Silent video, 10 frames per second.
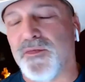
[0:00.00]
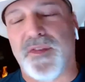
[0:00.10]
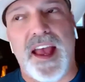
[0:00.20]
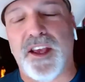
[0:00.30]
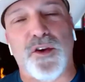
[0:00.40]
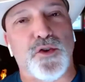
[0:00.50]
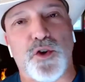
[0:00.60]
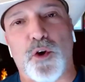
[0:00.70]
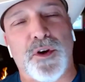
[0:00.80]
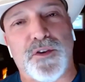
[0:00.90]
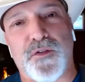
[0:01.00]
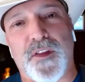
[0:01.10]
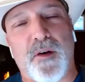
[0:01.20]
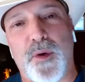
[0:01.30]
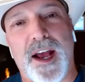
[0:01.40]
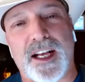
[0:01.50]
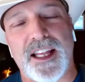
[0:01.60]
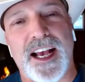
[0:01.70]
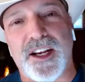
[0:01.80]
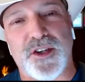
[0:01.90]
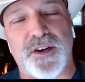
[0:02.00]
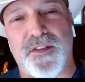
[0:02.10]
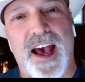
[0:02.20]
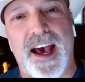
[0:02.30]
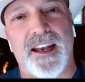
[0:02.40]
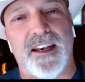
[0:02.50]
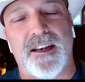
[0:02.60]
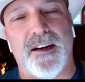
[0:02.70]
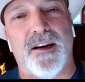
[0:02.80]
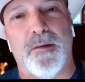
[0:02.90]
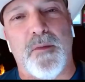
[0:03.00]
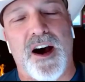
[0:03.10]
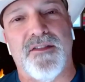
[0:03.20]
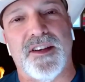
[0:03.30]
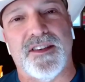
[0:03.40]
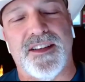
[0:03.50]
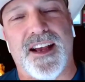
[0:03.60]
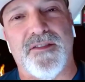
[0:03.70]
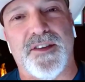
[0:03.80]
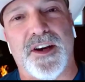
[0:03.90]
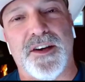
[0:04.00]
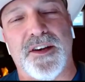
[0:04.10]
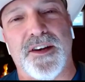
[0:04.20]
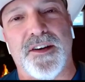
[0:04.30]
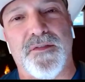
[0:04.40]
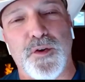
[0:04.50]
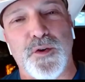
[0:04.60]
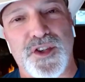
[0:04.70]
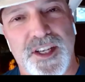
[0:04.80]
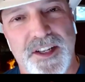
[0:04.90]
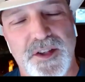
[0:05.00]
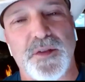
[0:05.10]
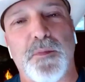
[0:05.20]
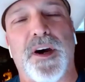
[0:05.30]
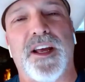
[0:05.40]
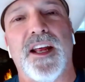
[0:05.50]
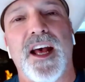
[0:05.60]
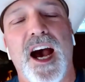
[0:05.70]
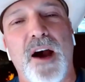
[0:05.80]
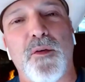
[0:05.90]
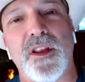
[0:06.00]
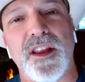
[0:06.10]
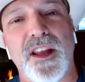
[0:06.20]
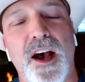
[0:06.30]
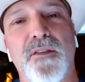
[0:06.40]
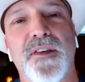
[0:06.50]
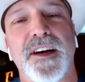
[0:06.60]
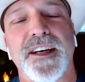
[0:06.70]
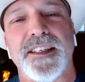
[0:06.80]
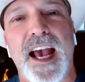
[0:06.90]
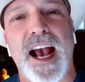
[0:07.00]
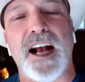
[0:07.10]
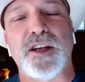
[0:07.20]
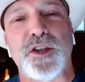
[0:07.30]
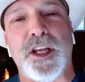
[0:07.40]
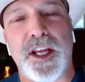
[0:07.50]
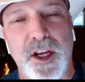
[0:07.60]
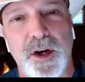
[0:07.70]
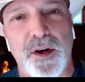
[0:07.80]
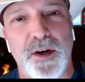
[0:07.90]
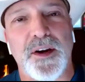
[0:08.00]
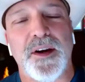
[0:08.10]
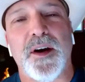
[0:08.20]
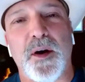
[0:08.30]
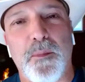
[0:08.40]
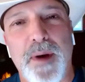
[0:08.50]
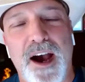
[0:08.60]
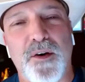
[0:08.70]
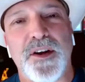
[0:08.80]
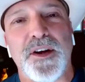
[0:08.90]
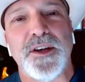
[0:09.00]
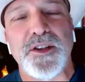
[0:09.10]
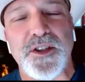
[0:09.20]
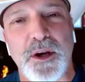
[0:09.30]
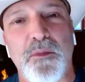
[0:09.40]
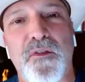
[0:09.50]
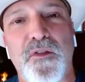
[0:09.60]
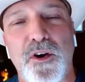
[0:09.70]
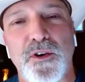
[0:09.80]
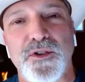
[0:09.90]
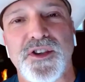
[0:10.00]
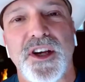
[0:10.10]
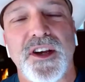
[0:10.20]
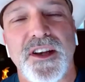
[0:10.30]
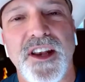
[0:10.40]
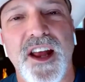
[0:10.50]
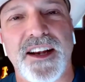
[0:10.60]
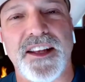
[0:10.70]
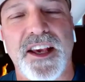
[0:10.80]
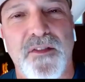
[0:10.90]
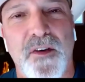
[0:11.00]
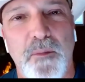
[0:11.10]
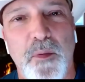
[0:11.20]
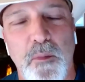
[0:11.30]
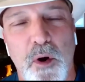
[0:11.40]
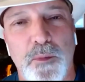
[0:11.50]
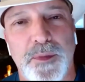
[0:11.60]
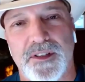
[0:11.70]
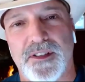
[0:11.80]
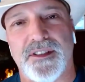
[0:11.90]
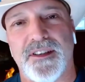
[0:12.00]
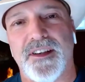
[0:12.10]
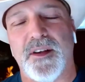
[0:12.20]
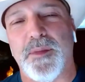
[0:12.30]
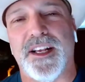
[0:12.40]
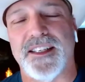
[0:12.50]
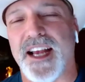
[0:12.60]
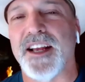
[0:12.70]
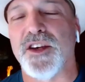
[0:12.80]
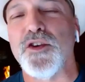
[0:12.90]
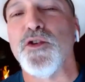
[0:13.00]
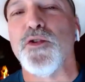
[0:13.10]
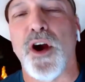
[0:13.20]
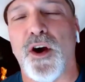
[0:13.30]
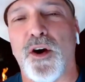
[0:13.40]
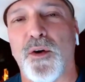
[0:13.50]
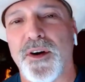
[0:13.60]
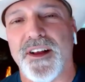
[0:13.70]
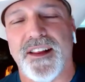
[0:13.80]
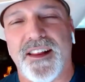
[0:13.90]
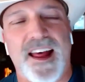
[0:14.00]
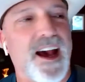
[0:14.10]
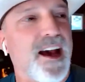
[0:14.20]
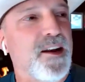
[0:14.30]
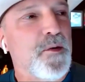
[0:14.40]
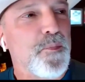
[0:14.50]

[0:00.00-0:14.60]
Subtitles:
Thank you so much for that recollection of that. Obviously, I've done a few since, but I would love to actually hear about some of those not give up moments, because I do know that